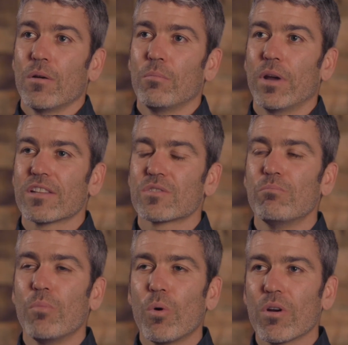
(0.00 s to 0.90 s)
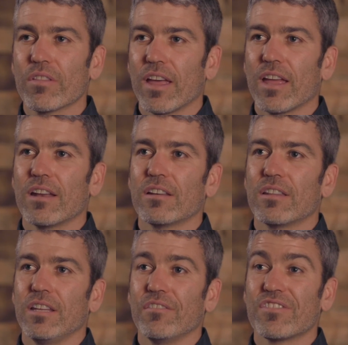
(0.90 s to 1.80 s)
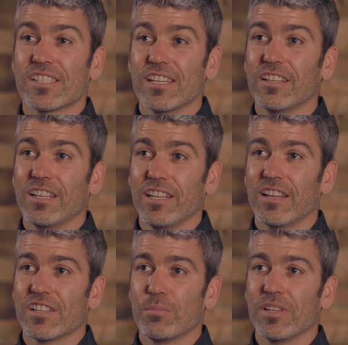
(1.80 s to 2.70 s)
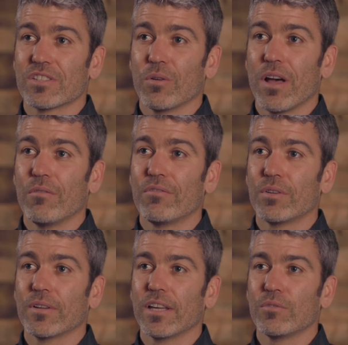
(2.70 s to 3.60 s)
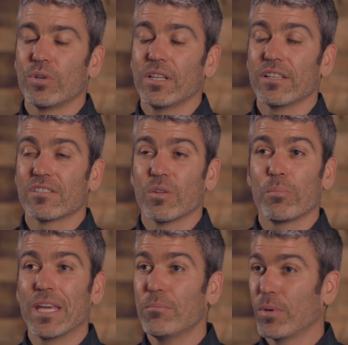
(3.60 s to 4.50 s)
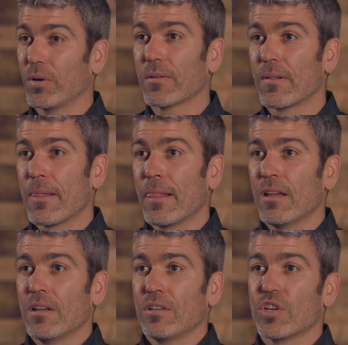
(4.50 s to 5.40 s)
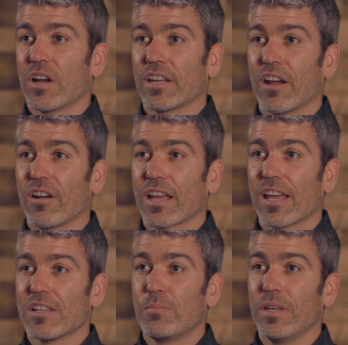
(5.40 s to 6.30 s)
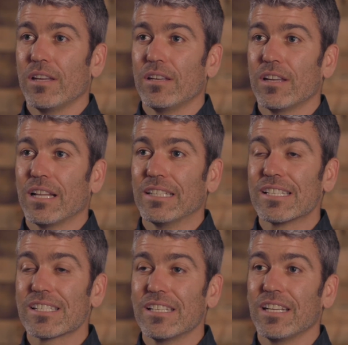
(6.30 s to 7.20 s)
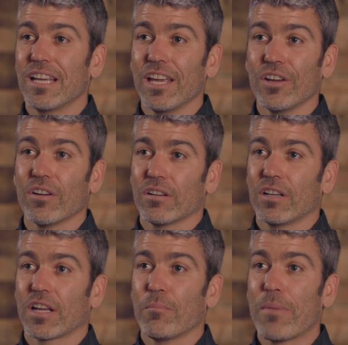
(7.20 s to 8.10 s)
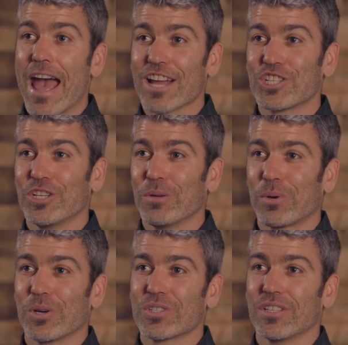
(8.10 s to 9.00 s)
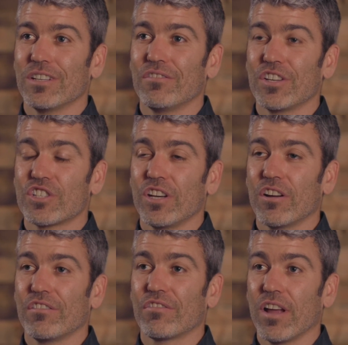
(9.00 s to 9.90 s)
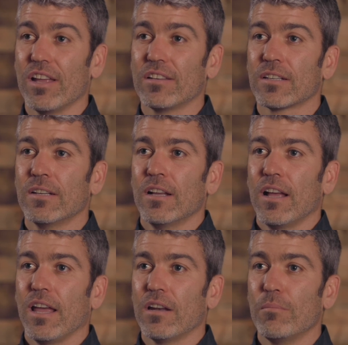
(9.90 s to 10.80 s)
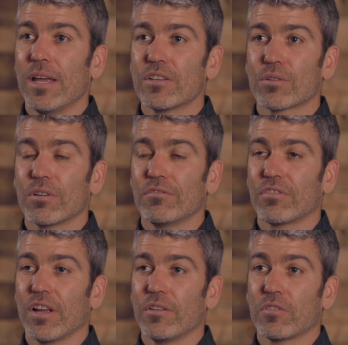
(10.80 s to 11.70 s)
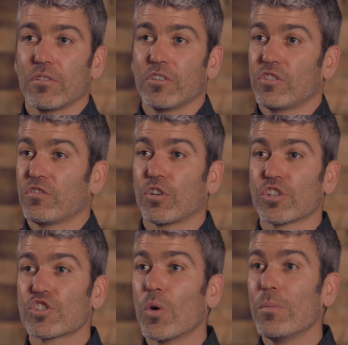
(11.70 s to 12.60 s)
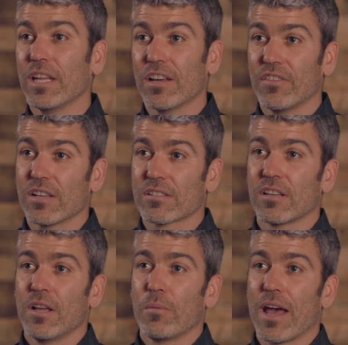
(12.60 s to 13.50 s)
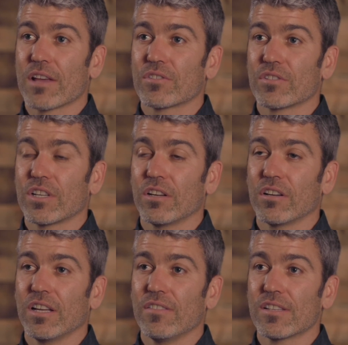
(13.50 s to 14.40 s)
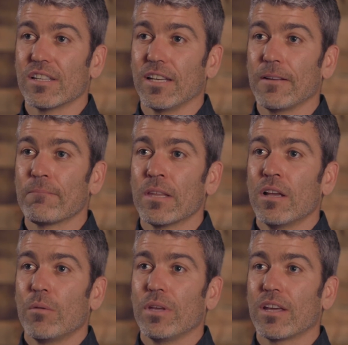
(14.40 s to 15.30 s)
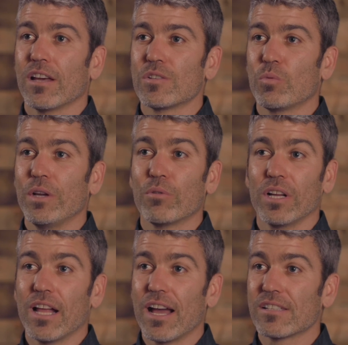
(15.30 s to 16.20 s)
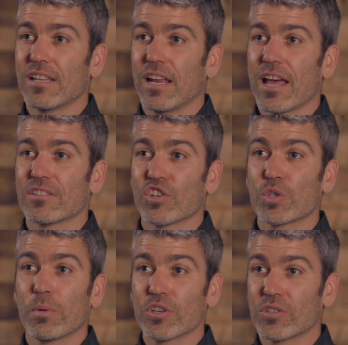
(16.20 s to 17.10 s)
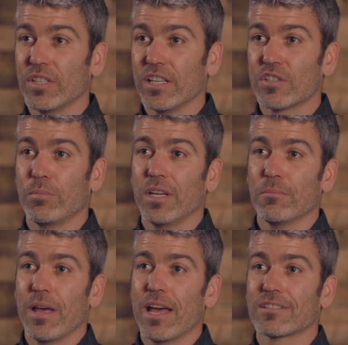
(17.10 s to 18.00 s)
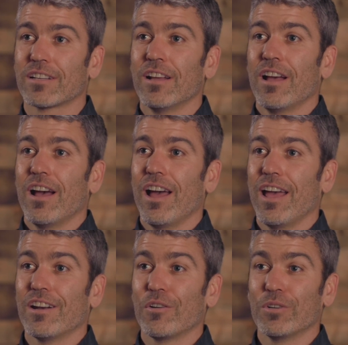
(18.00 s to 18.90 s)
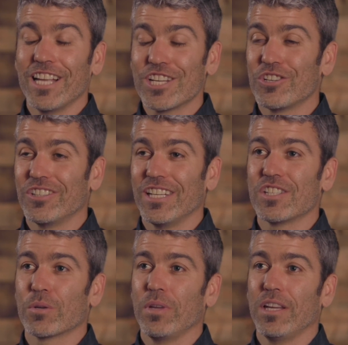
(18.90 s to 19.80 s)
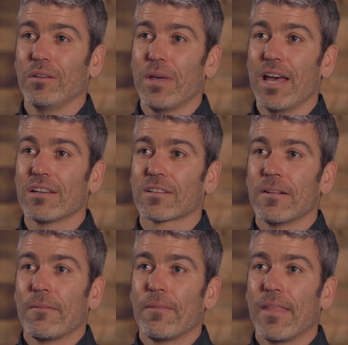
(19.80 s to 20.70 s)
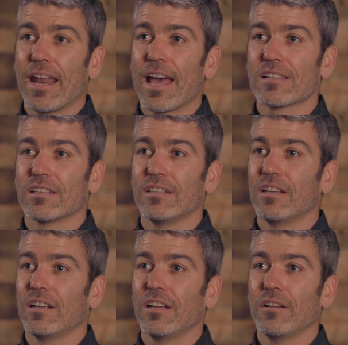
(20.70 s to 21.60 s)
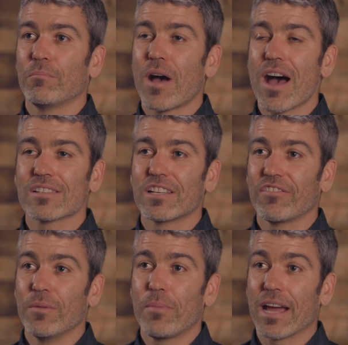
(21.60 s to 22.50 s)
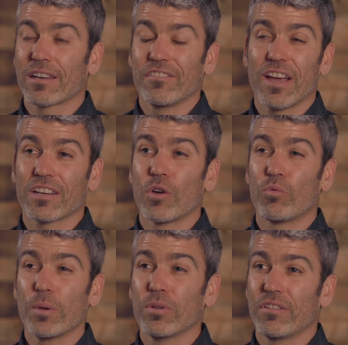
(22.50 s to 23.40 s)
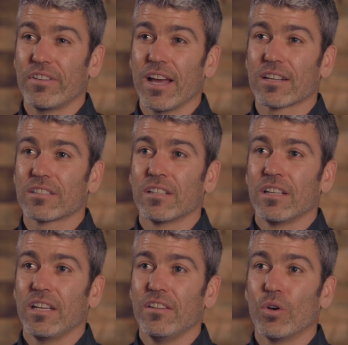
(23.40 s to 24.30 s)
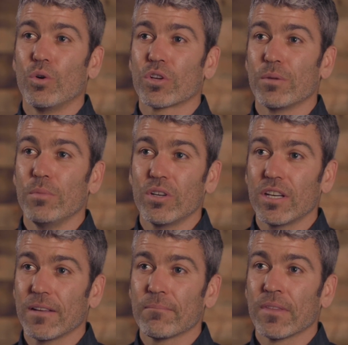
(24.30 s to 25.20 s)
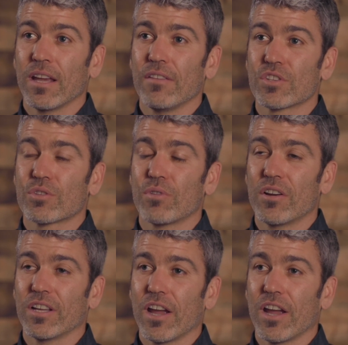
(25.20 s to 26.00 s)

But it's more than the facility that has been so helpful, it really is the people. John Garrick has been a listening ear, a compassionate person, a visionary friend, and a mentor and friend for so many of us pastors here in the city because we realize that as our spiritual needs are being met and our relational needs are being met, that has a positive impact, in fact, a ripple effect in the whole community and the surrounding